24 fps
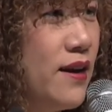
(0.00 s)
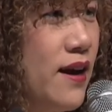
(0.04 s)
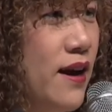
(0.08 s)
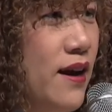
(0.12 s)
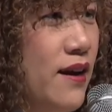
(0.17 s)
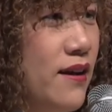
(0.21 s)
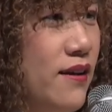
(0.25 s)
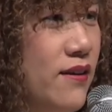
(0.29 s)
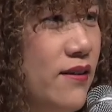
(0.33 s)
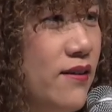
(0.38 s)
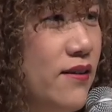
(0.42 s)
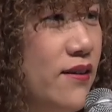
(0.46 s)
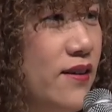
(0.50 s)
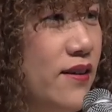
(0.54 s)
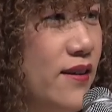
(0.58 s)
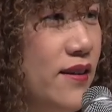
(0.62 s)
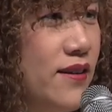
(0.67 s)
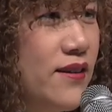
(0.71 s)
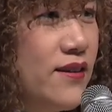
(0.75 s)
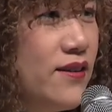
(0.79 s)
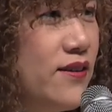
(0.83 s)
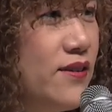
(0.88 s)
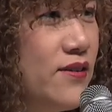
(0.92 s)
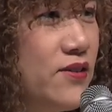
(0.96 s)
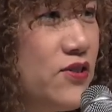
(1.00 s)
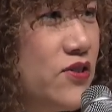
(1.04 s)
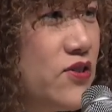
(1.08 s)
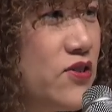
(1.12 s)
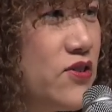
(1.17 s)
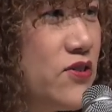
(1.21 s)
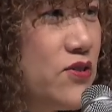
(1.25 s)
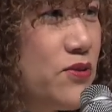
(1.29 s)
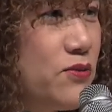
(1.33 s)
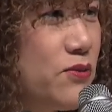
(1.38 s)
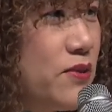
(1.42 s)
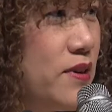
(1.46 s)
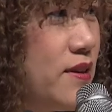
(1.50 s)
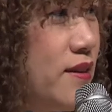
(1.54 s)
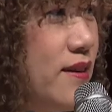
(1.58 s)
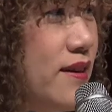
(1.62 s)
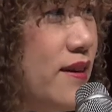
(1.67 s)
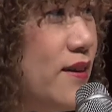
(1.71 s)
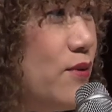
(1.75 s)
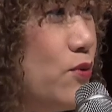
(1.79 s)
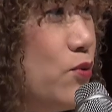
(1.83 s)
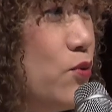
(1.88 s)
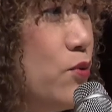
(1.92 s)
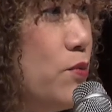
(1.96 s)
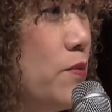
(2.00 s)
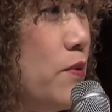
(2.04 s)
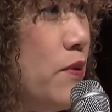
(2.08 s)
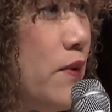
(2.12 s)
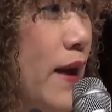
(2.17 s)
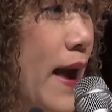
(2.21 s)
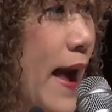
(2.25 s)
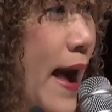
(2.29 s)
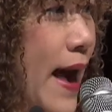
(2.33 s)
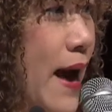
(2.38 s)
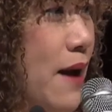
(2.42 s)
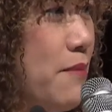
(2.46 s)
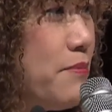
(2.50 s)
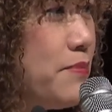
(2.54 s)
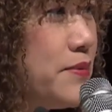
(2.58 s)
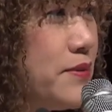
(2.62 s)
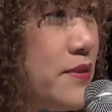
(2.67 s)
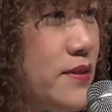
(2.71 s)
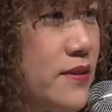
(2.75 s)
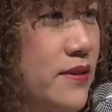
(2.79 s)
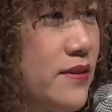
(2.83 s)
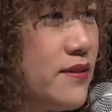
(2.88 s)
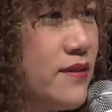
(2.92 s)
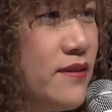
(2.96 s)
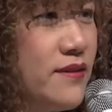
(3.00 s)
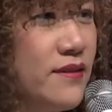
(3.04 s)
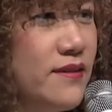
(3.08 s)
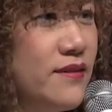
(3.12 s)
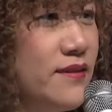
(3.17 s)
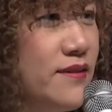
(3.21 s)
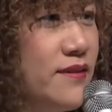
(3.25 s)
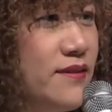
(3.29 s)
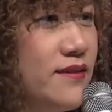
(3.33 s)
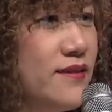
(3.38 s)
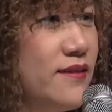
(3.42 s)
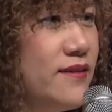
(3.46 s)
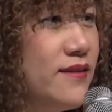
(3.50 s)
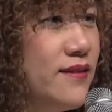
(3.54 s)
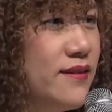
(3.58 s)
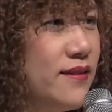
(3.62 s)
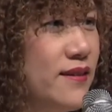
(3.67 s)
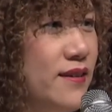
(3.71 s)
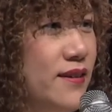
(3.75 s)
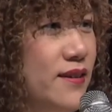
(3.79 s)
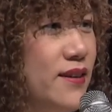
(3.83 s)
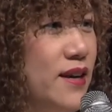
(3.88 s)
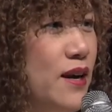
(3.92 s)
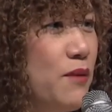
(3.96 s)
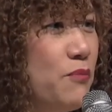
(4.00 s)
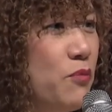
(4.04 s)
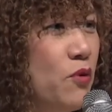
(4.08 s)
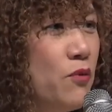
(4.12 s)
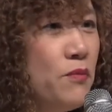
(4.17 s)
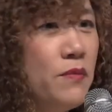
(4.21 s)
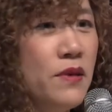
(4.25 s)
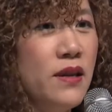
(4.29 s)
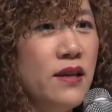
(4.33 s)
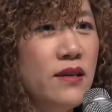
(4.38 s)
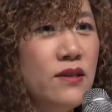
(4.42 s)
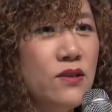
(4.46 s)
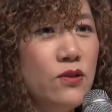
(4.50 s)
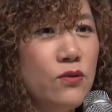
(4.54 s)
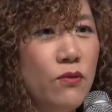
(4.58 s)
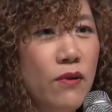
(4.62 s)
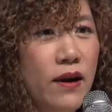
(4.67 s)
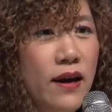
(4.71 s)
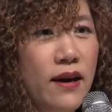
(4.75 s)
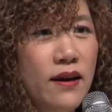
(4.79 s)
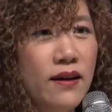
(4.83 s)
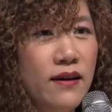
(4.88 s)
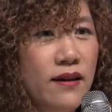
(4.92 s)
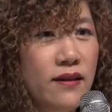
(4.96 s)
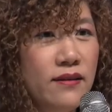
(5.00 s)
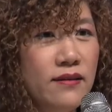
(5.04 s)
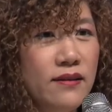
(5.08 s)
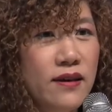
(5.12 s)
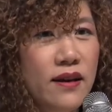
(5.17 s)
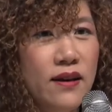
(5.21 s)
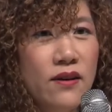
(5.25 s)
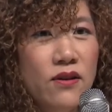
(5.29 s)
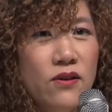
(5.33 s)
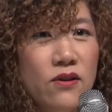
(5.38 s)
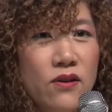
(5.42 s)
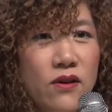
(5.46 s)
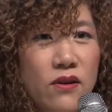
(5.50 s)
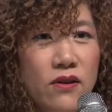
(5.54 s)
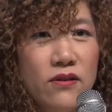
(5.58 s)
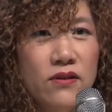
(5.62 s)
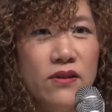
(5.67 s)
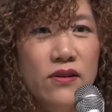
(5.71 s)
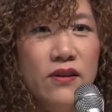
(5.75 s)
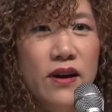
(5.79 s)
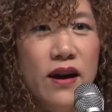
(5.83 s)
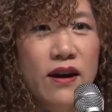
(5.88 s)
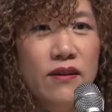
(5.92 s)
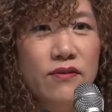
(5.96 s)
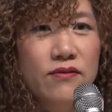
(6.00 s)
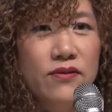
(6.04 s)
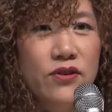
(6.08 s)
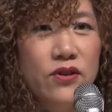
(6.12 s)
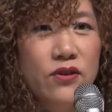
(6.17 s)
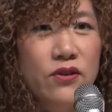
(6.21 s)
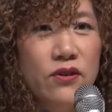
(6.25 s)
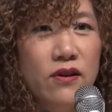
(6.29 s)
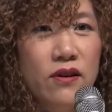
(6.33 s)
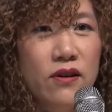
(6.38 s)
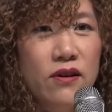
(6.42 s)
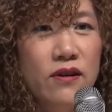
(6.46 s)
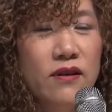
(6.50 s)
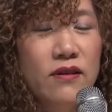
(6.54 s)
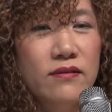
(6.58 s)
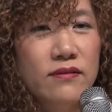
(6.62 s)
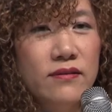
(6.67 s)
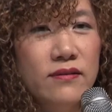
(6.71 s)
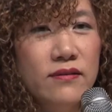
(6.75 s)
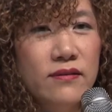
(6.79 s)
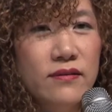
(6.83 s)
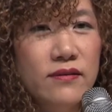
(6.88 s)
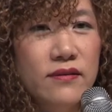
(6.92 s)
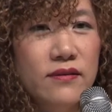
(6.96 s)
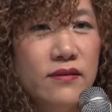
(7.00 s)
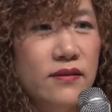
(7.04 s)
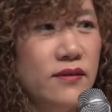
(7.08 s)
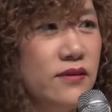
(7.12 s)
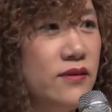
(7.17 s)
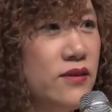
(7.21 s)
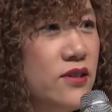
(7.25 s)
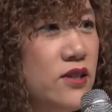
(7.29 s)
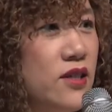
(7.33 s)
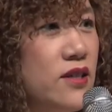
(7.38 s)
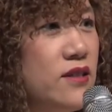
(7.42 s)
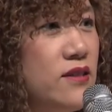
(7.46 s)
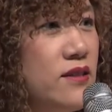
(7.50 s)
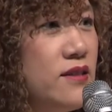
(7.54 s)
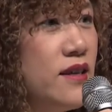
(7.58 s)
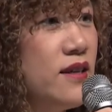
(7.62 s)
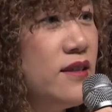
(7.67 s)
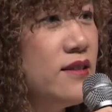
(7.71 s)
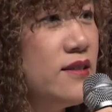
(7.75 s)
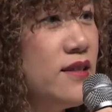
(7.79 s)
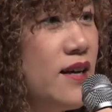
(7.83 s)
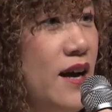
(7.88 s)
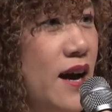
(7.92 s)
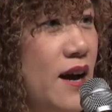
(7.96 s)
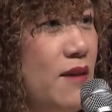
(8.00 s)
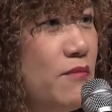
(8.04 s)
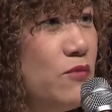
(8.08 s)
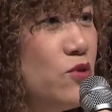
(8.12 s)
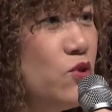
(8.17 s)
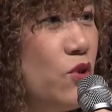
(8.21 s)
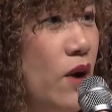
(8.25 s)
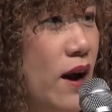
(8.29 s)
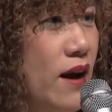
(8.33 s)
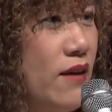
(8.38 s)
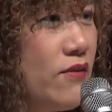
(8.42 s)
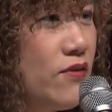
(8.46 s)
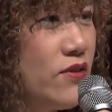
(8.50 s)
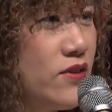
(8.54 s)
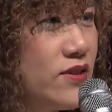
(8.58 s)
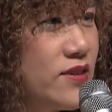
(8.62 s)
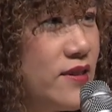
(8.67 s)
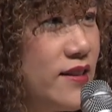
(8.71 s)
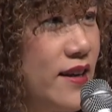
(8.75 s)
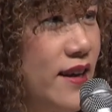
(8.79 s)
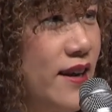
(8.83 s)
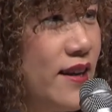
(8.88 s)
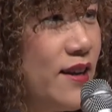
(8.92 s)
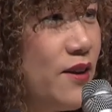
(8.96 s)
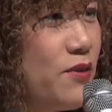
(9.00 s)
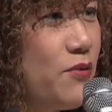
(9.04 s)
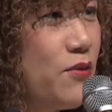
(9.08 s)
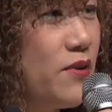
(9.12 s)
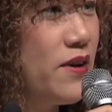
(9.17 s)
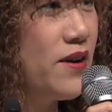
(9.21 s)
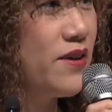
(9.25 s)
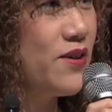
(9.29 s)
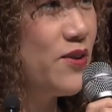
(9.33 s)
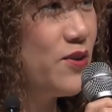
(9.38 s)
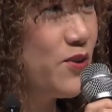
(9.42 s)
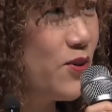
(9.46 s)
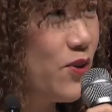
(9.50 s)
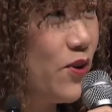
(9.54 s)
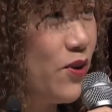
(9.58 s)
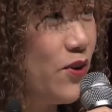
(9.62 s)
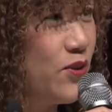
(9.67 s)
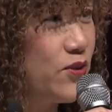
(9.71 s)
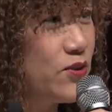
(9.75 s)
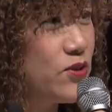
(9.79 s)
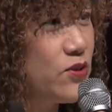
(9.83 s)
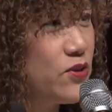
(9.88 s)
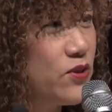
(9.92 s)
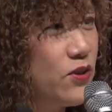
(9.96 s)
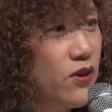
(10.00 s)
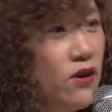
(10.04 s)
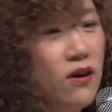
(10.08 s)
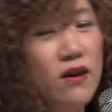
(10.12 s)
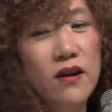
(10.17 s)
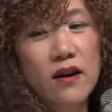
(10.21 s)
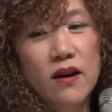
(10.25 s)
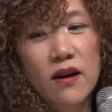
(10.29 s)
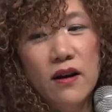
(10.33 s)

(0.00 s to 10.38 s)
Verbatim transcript: now, you know, just with the Uber apps, a couple minutes away, and there you go. You have your just-in-time drivers anywhere you go. So